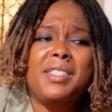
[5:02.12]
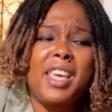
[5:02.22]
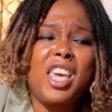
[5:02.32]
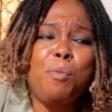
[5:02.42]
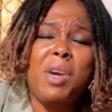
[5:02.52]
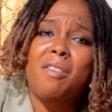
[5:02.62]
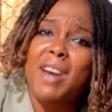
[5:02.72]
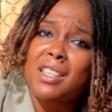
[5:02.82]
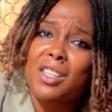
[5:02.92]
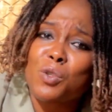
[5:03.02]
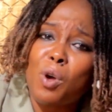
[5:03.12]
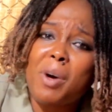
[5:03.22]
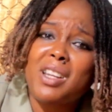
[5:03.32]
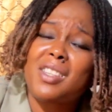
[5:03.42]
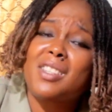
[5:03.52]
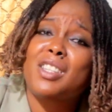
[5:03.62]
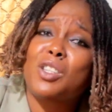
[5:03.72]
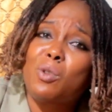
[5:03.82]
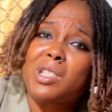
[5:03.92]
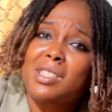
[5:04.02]
see him in crisis, nobody sees a
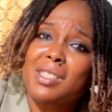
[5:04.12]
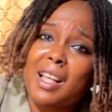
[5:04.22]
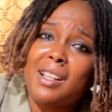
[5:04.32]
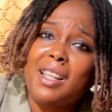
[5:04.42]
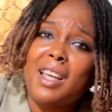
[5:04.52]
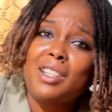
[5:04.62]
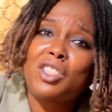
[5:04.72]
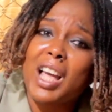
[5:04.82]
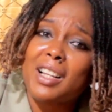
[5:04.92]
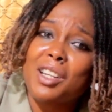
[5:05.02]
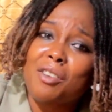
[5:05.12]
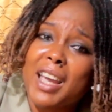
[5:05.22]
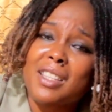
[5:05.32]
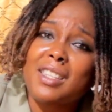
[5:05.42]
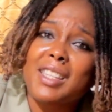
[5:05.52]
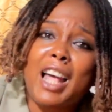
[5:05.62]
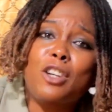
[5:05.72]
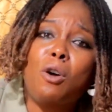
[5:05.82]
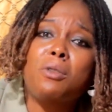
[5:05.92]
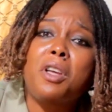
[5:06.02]
sickle cell child in crisis
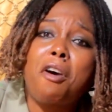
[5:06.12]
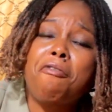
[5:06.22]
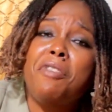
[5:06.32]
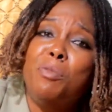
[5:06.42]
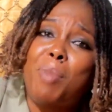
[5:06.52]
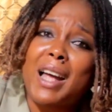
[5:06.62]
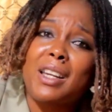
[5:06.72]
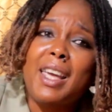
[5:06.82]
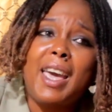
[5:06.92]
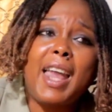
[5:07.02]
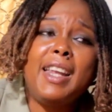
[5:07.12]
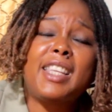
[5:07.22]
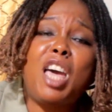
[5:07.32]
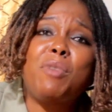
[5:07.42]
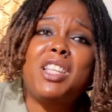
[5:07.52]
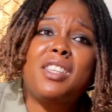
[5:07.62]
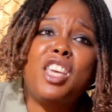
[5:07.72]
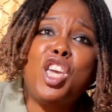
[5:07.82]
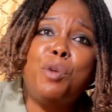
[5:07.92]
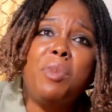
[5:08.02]
and not feel bad. Anytime they
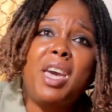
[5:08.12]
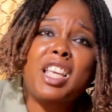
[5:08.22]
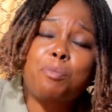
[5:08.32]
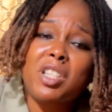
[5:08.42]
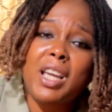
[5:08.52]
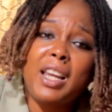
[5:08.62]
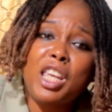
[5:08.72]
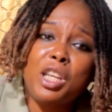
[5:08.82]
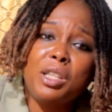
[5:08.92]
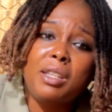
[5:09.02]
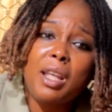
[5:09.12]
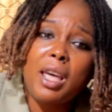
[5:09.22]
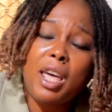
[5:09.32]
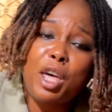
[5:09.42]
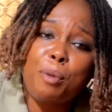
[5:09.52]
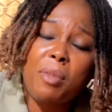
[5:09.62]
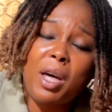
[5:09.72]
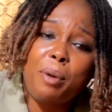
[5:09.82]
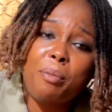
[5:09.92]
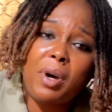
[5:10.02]
see him, especially in
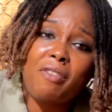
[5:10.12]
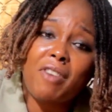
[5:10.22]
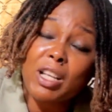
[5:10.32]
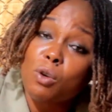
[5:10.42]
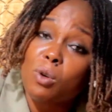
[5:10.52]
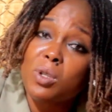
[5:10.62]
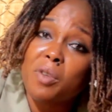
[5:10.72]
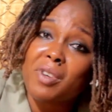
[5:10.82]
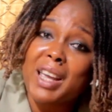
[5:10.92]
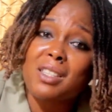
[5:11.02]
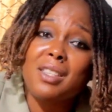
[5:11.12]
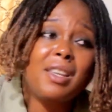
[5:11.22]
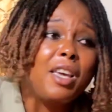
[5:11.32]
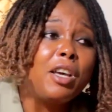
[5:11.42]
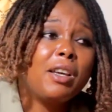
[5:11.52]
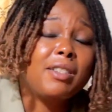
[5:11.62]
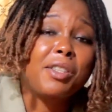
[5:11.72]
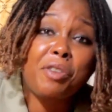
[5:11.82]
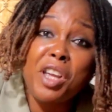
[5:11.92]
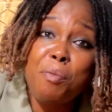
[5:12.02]
vaso-occlusive crisis,
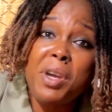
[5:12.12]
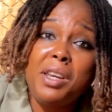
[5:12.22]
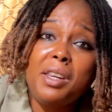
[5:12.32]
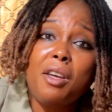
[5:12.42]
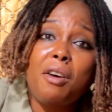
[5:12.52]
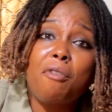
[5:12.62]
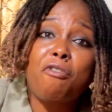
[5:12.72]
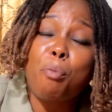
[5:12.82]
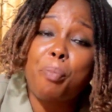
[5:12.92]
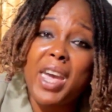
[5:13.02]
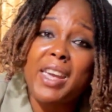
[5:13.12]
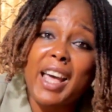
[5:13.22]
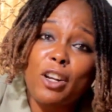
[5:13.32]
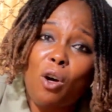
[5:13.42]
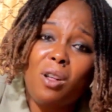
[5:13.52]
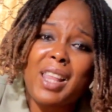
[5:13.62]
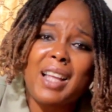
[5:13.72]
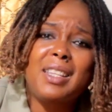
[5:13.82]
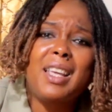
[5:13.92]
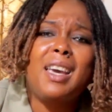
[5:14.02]
screaming for pain and all
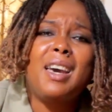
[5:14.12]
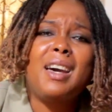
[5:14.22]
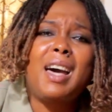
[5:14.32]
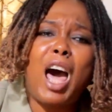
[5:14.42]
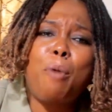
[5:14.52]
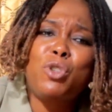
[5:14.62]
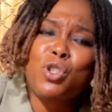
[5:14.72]
that, I'm